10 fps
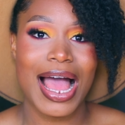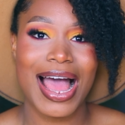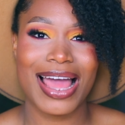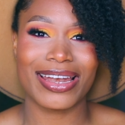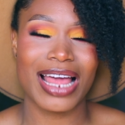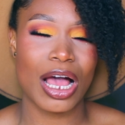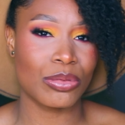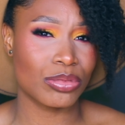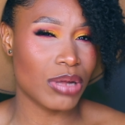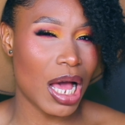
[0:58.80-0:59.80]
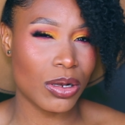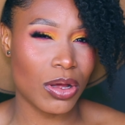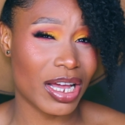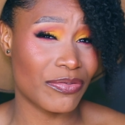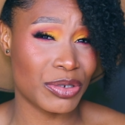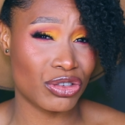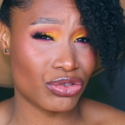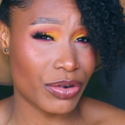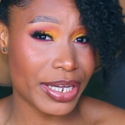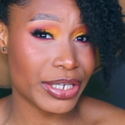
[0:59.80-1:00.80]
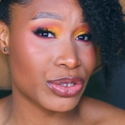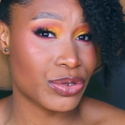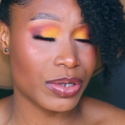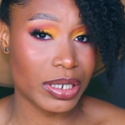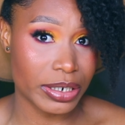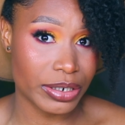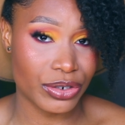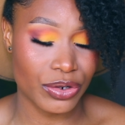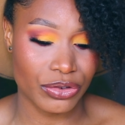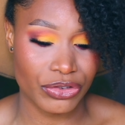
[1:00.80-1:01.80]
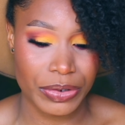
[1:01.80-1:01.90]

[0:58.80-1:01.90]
and how long I've been trying to learn Dutch,